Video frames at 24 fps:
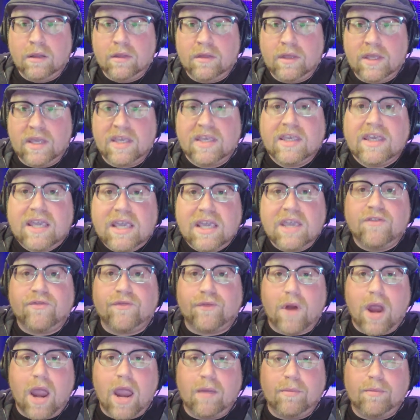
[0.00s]
the
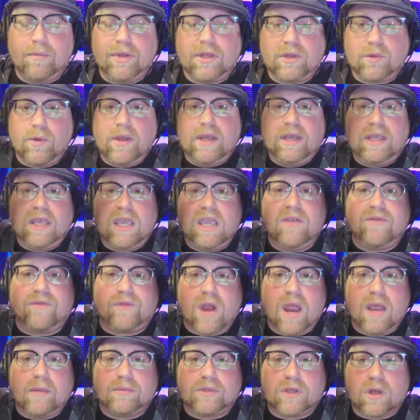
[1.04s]
keyframe between
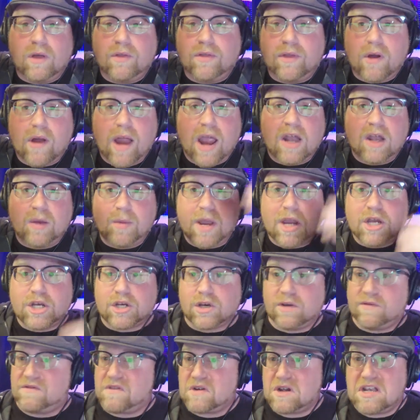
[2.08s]
keyframes of their
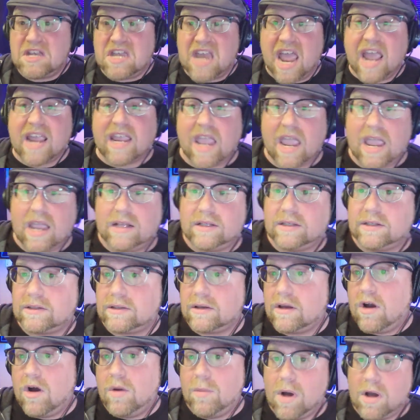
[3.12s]
animation for decades
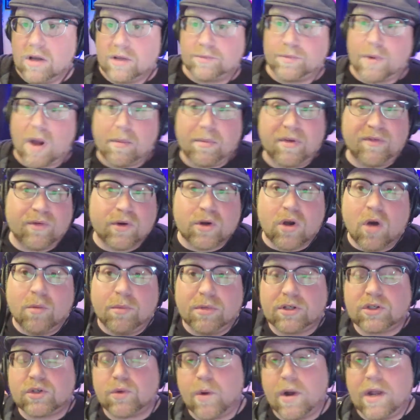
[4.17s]
almost, mm-hmm. probably for
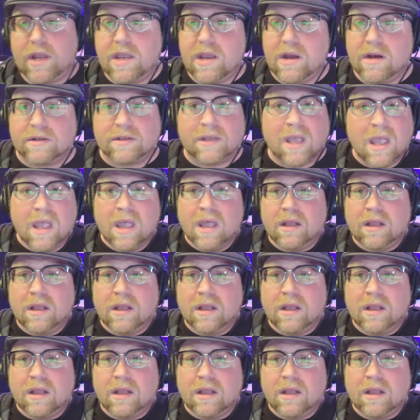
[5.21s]
almost 20 years.